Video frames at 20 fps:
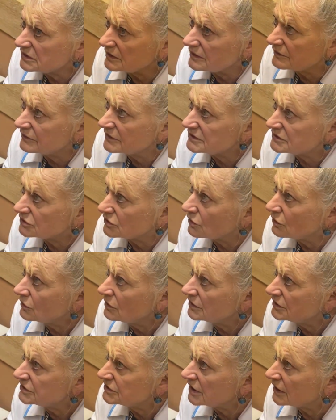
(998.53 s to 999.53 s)
with
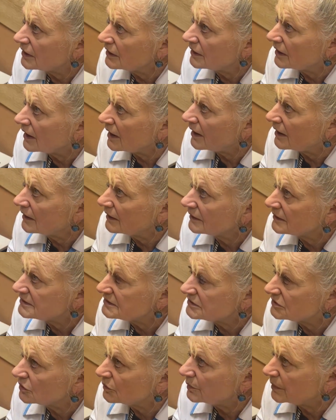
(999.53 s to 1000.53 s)
collateral ulnar
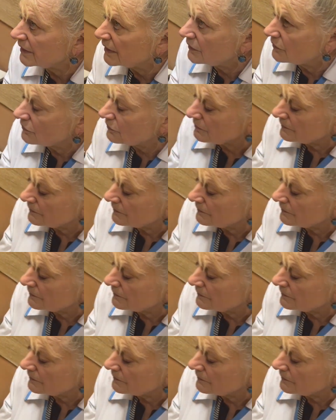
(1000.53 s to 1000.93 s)
superior.